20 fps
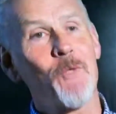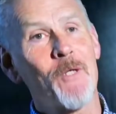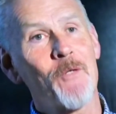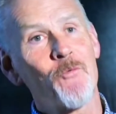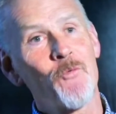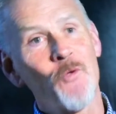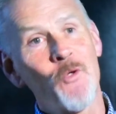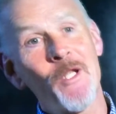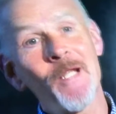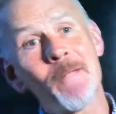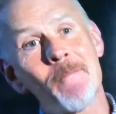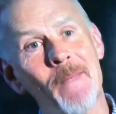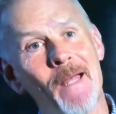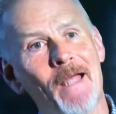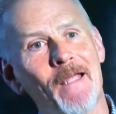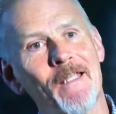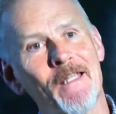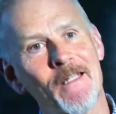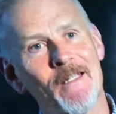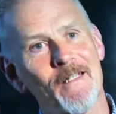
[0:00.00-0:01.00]
went running
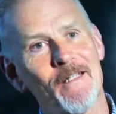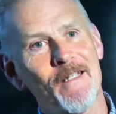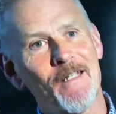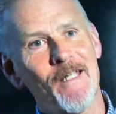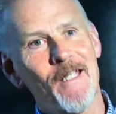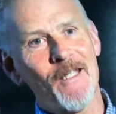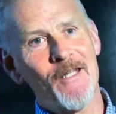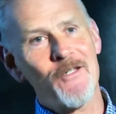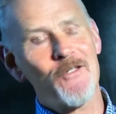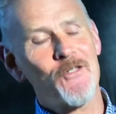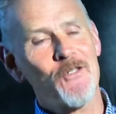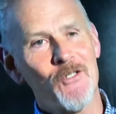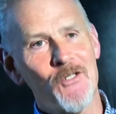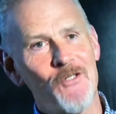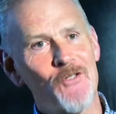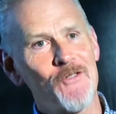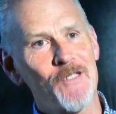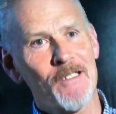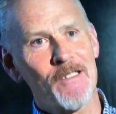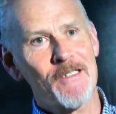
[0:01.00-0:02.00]
back into the
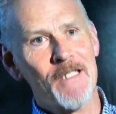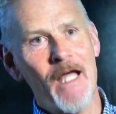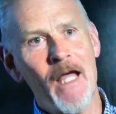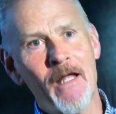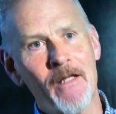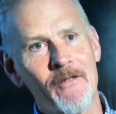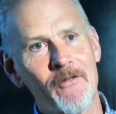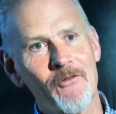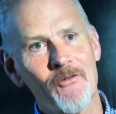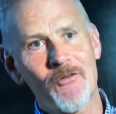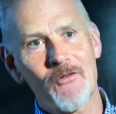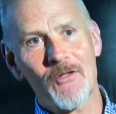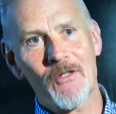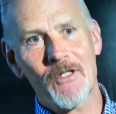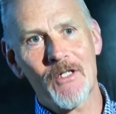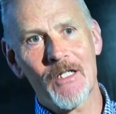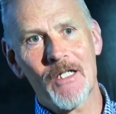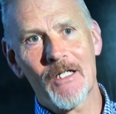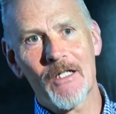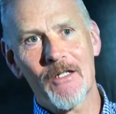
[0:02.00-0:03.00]
Cusack stand
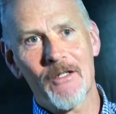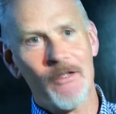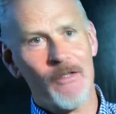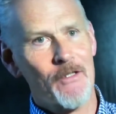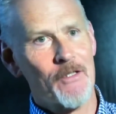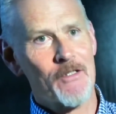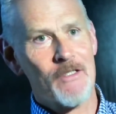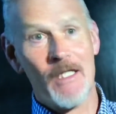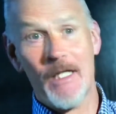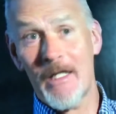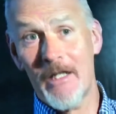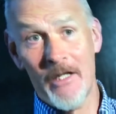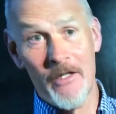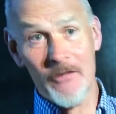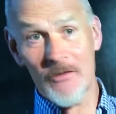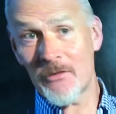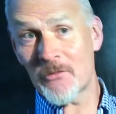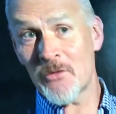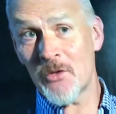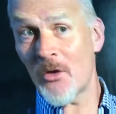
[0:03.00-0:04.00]
because I
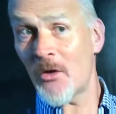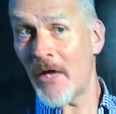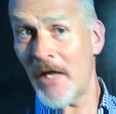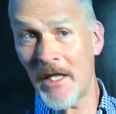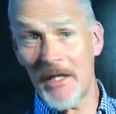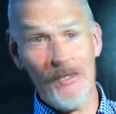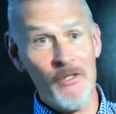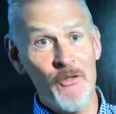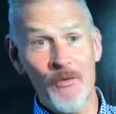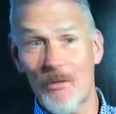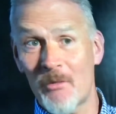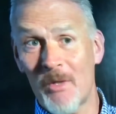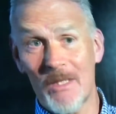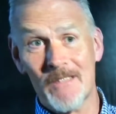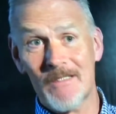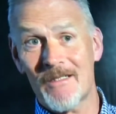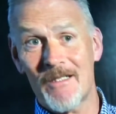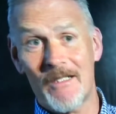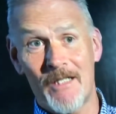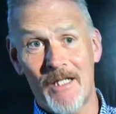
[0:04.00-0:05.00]
heard the roar and I knew it
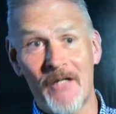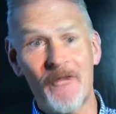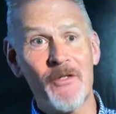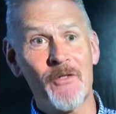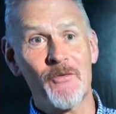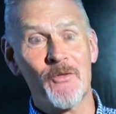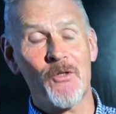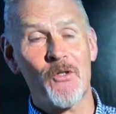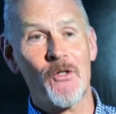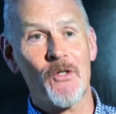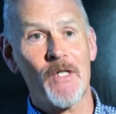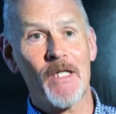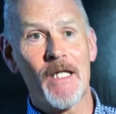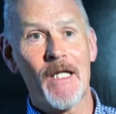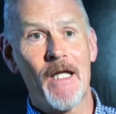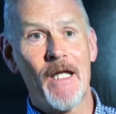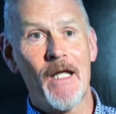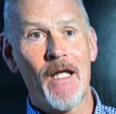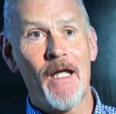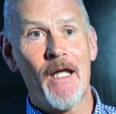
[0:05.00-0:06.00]
wasn't the Kerry roar.
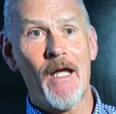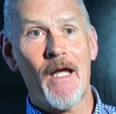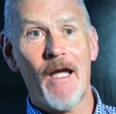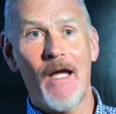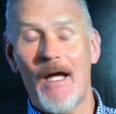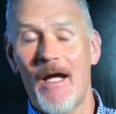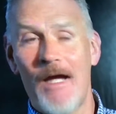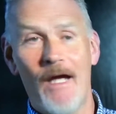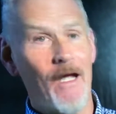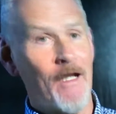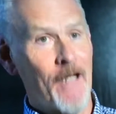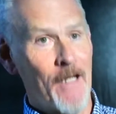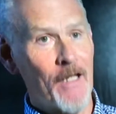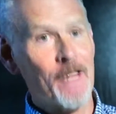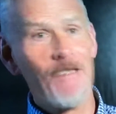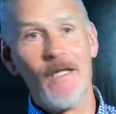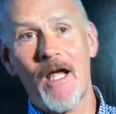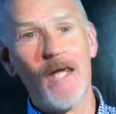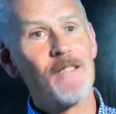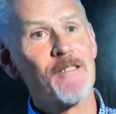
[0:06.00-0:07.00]
And I
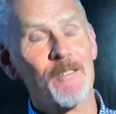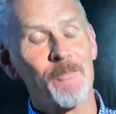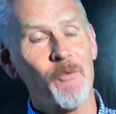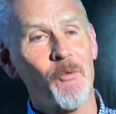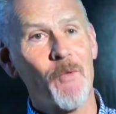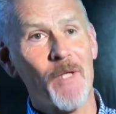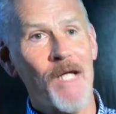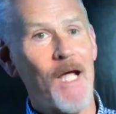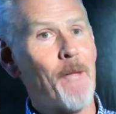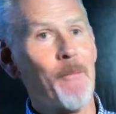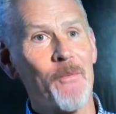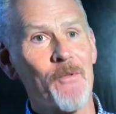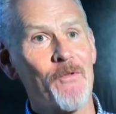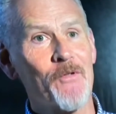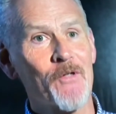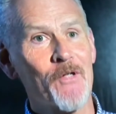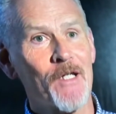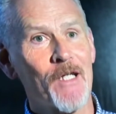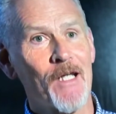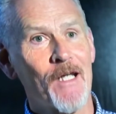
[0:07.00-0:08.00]
had to ask someone what
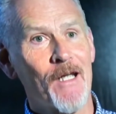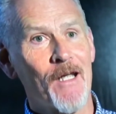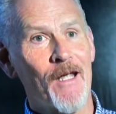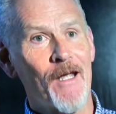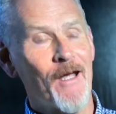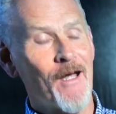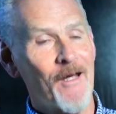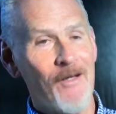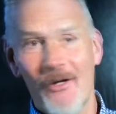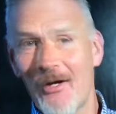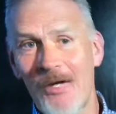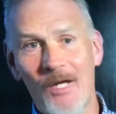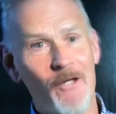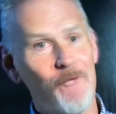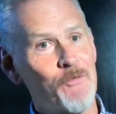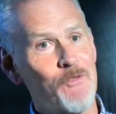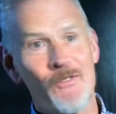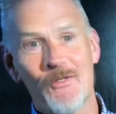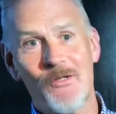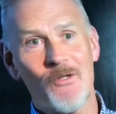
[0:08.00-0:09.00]
happened. And all I
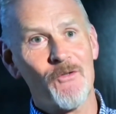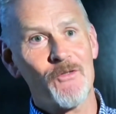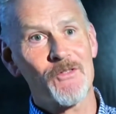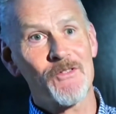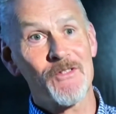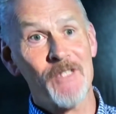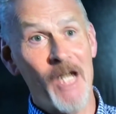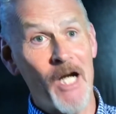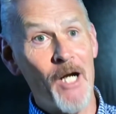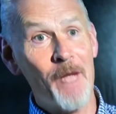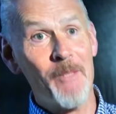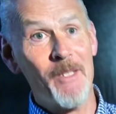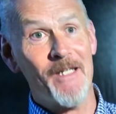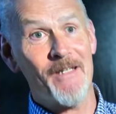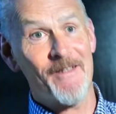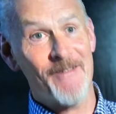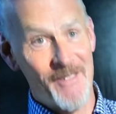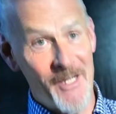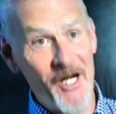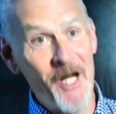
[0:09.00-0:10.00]
was told was Darby,
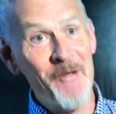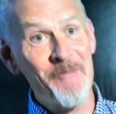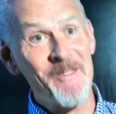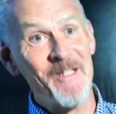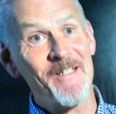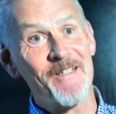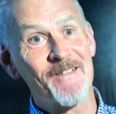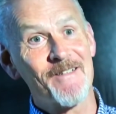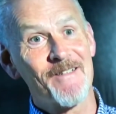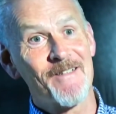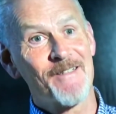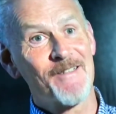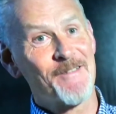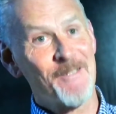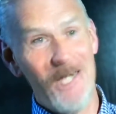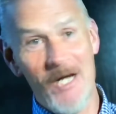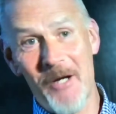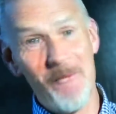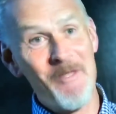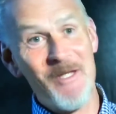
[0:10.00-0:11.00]
Darby,
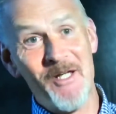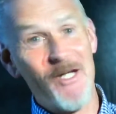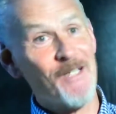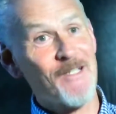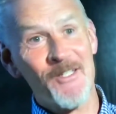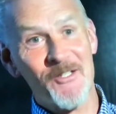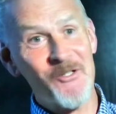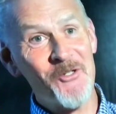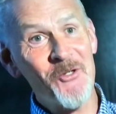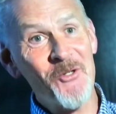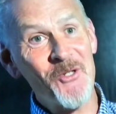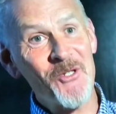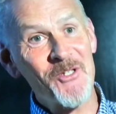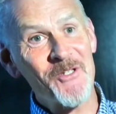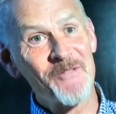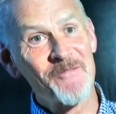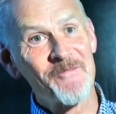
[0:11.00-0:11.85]
Darby got the goal.